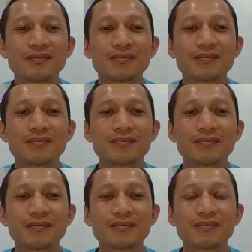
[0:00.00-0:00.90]

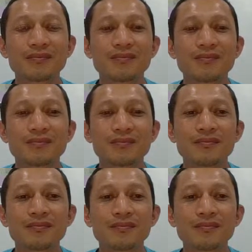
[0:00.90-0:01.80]

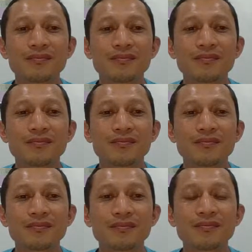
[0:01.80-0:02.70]

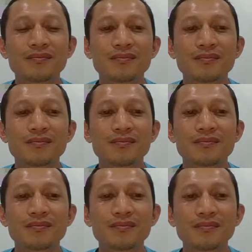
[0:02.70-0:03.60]

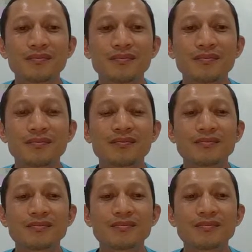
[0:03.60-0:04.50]

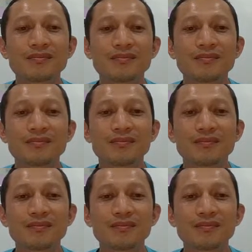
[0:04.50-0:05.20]
(silent)